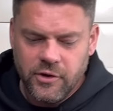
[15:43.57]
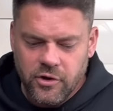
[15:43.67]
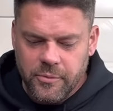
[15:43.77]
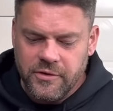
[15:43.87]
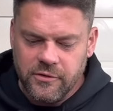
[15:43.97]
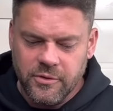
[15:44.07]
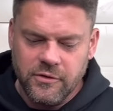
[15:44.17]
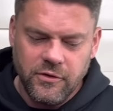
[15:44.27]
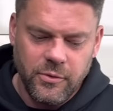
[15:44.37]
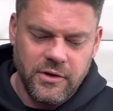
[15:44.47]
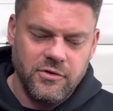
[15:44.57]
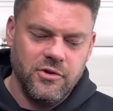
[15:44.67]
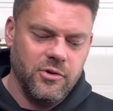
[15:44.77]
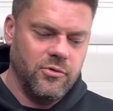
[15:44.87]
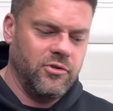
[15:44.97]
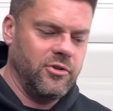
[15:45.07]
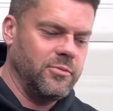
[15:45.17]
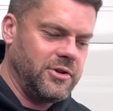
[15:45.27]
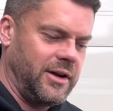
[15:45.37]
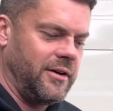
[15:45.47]
Got to be something to do with this YouTube
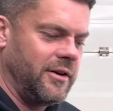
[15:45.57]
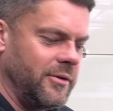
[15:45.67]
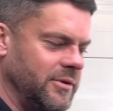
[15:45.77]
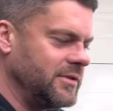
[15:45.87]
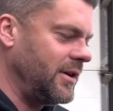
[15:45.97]
channel, I would say.